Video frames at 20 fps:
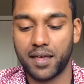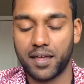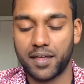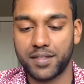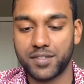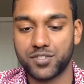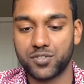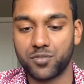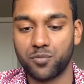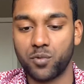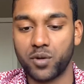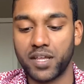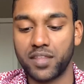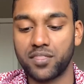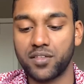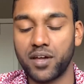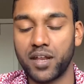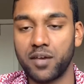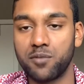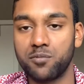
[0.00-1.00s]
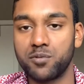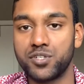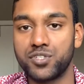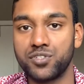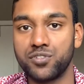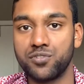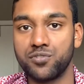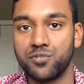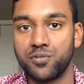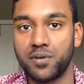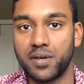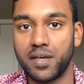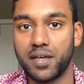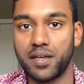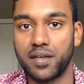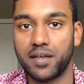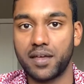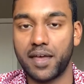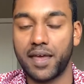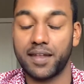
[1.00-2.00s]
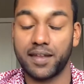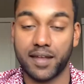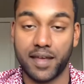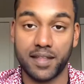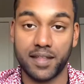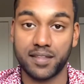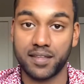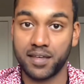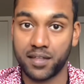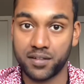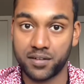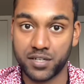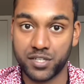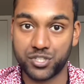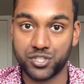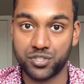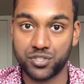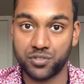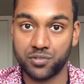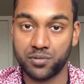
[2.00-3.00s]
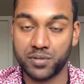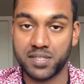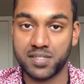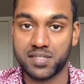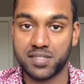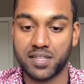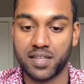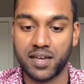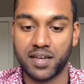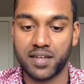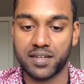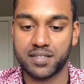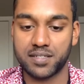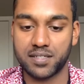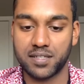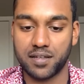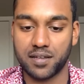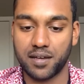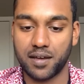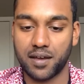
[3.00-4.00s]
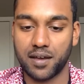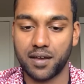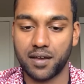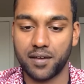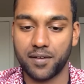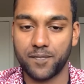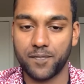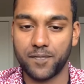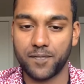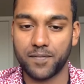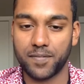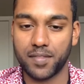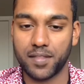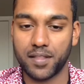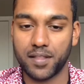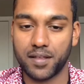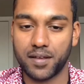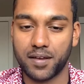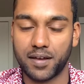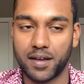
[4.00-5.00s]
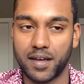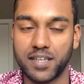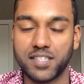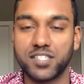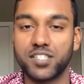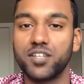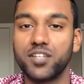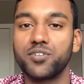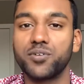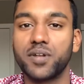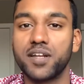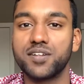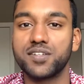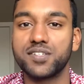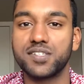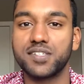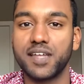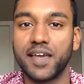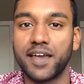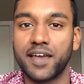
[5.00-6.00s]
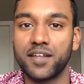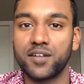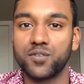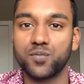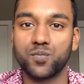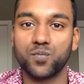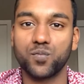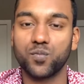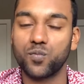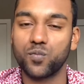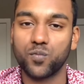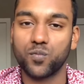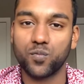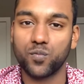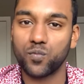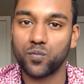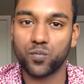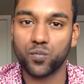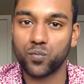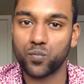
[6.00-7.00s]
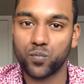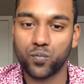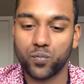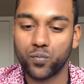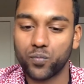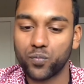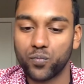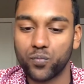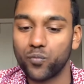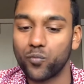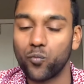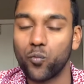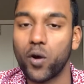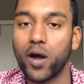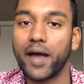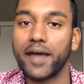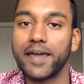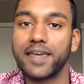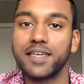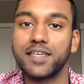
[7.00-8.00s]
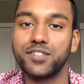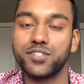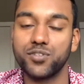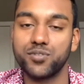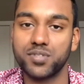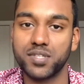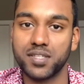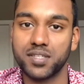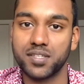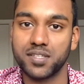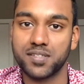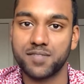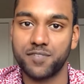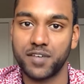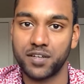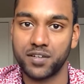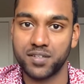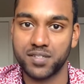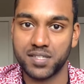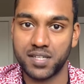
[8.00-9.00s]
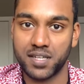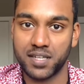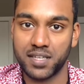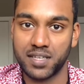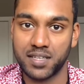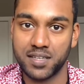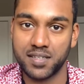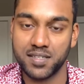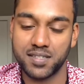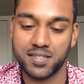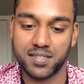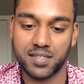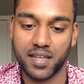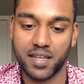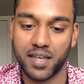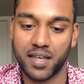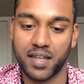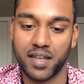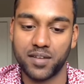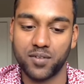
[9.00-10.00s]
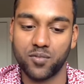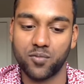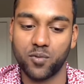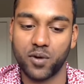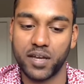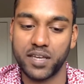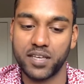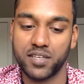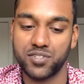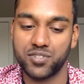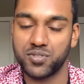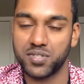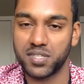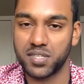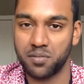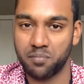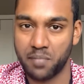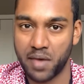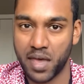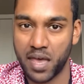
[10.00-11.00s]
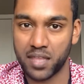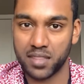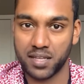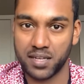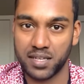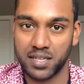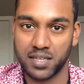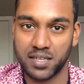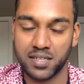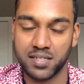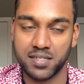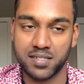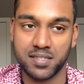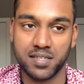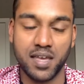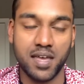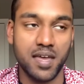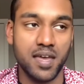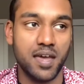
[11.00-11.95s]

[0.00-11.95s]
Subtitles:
So what I thought I would do, and the other issue is that I still don't understand why he's using the figures that he is and why he's using the math that he is.